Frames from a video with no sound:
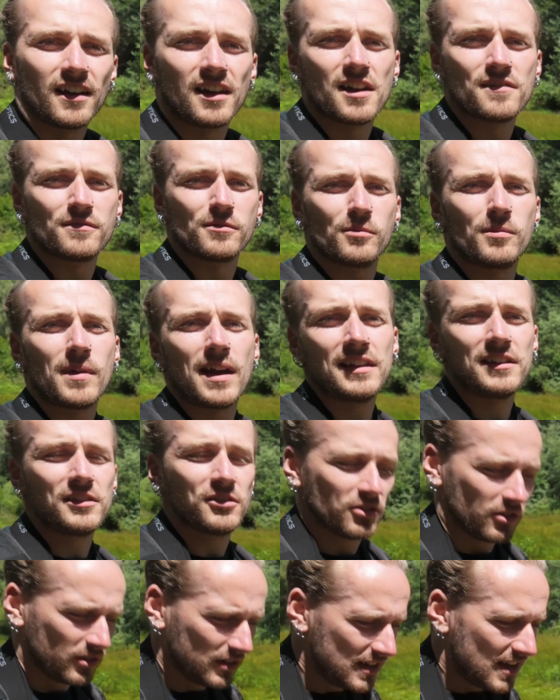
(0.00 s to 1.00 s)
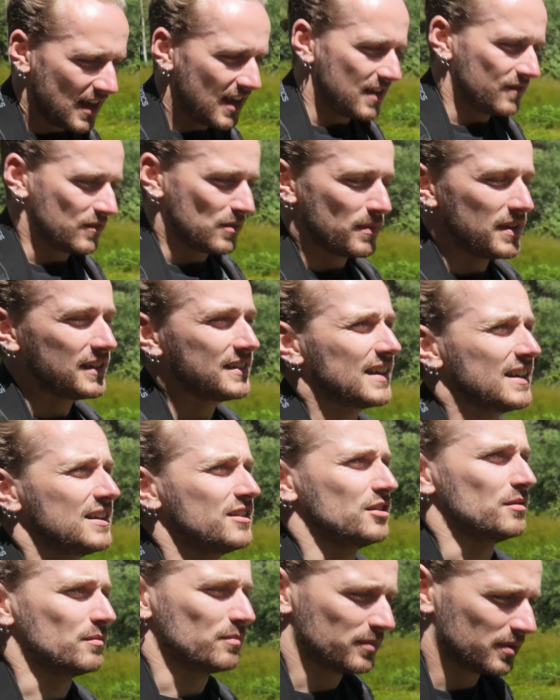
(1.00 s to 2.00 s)
I've well and truly hit the midday
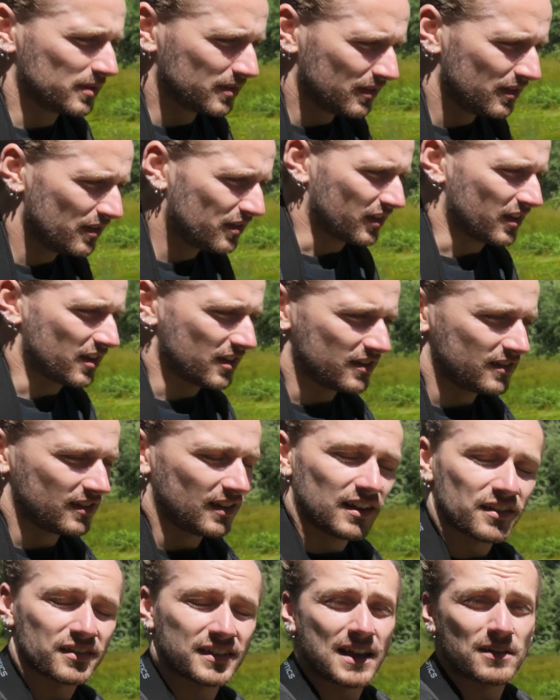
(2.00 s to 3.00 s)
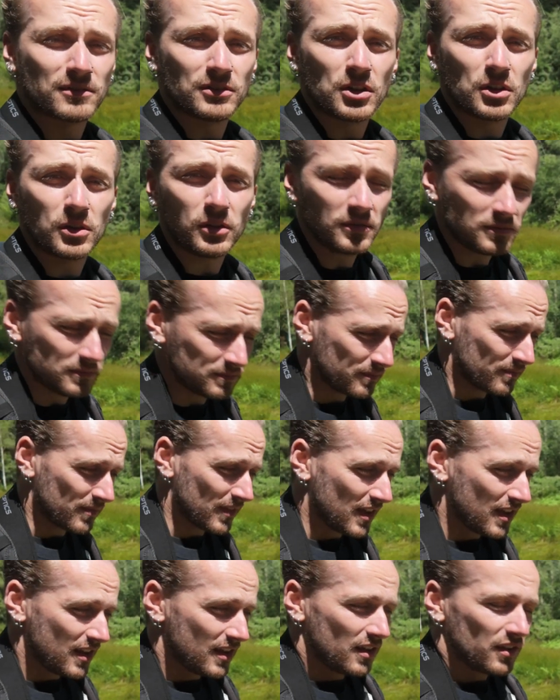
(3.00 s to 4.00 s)
hump. So it's now noon.
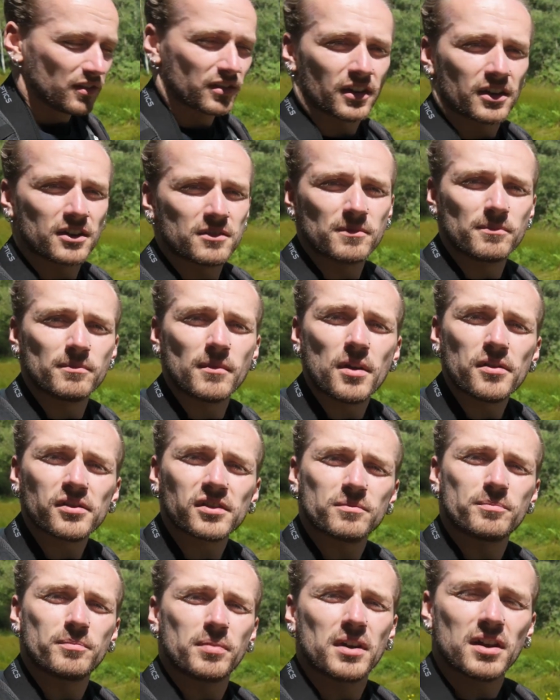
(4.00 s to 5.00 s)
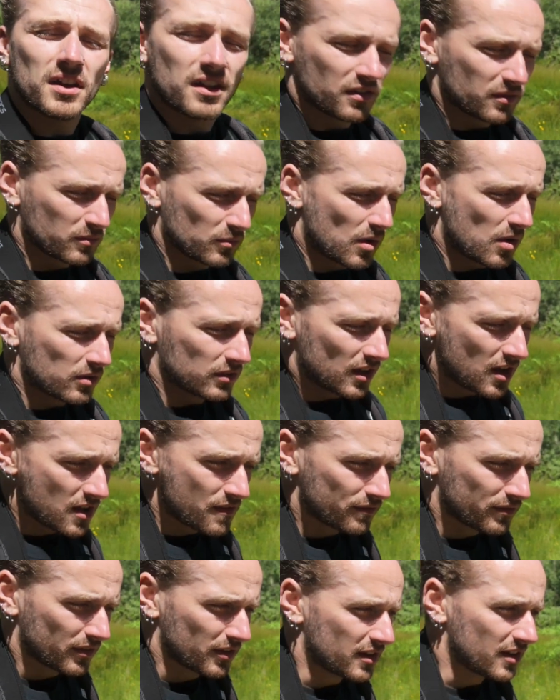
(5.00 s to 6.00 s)
So most of birds and
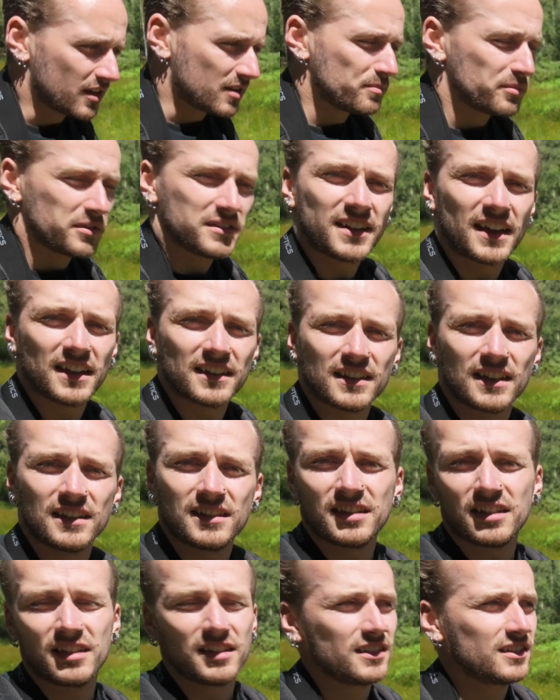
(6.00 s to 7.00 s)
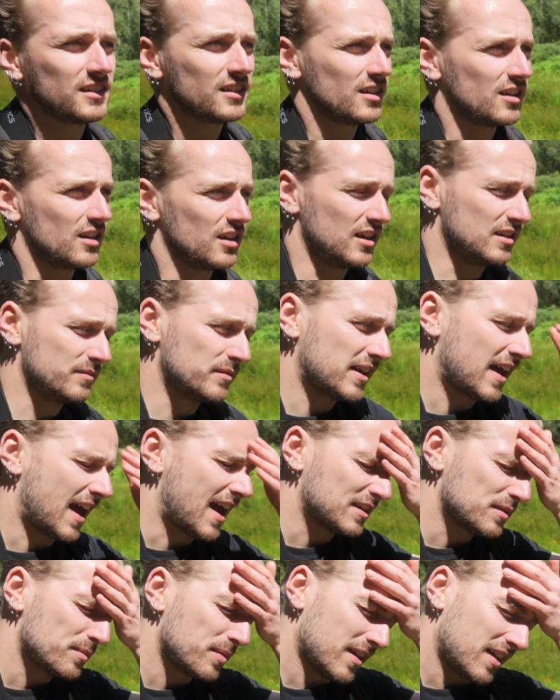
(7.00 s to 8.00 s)
wildlife are protected in the
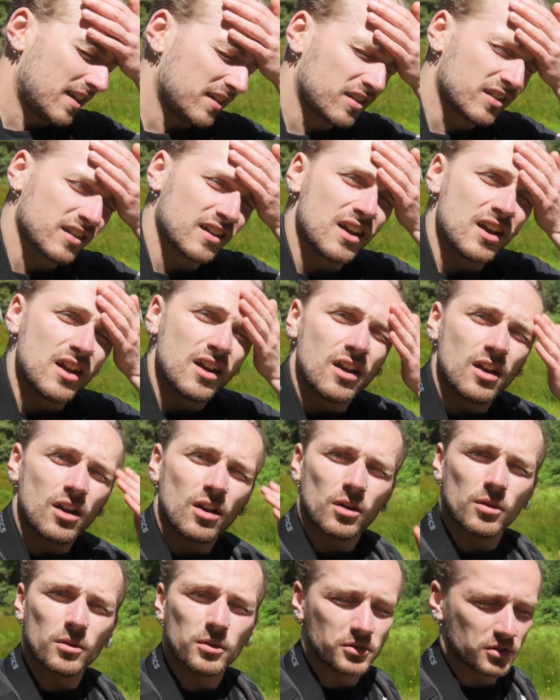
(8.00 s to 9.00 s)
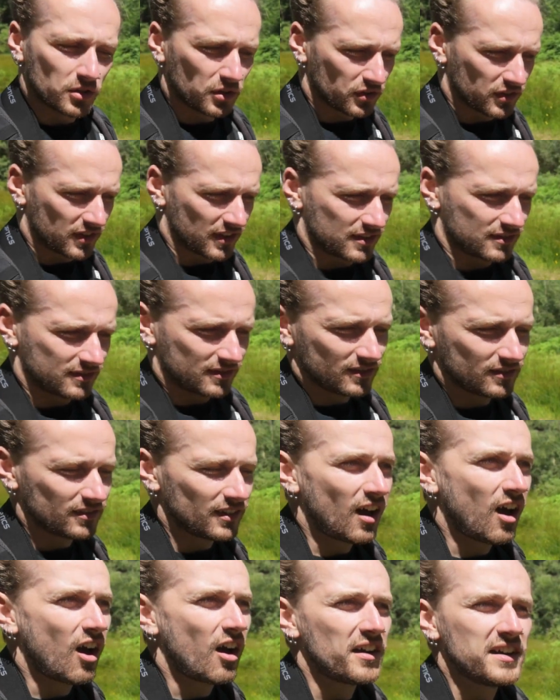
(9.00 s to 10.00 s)
canopies or just
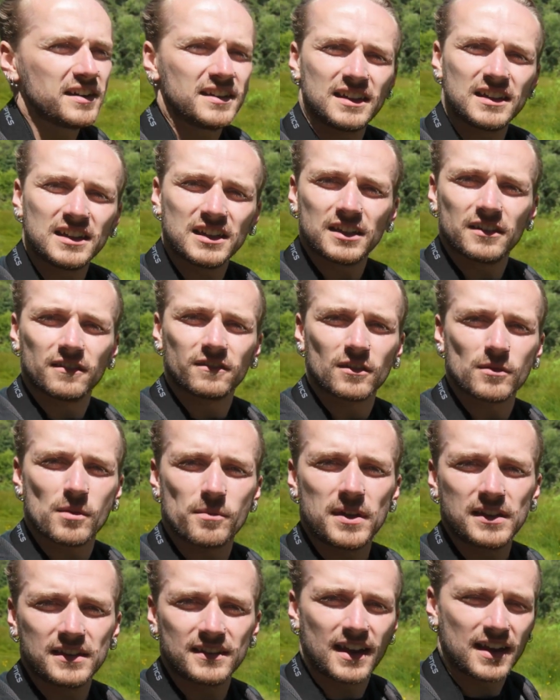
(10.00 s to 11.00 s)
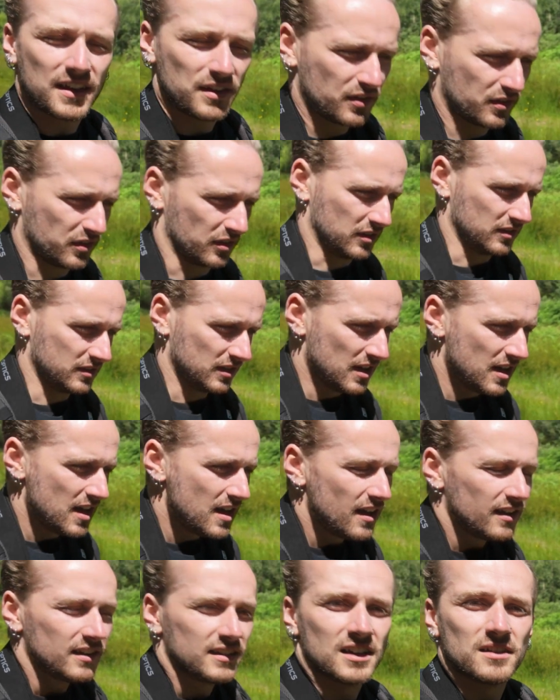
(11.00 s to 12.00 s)
hiding from a midday sun.
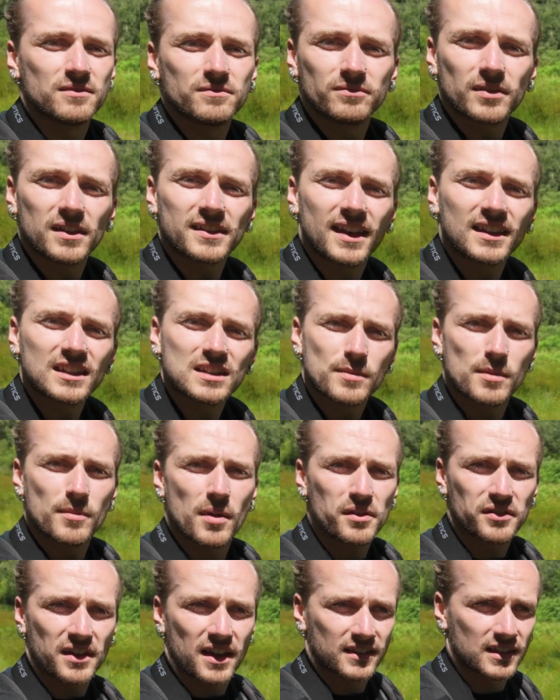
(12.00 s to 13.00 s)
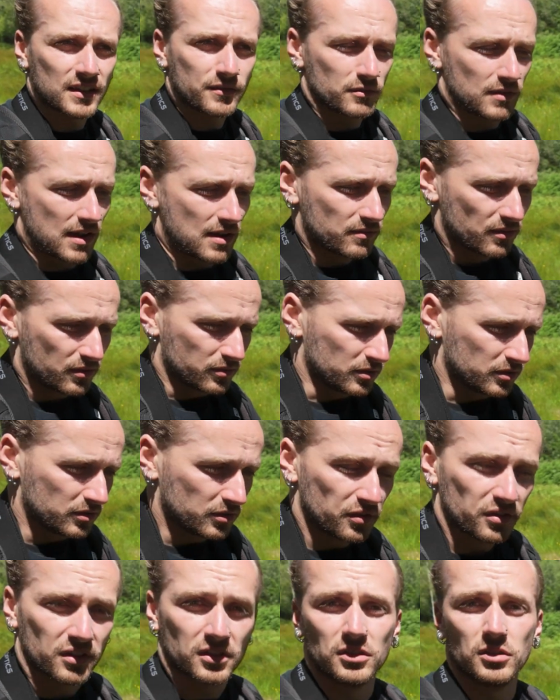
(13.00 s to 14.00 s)
You know, they tend to be most active around sort of
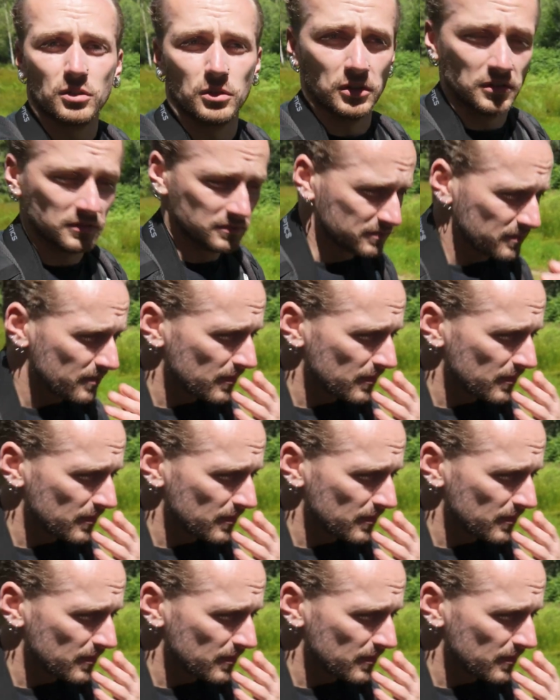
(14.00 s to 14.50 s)
dusk and dawn.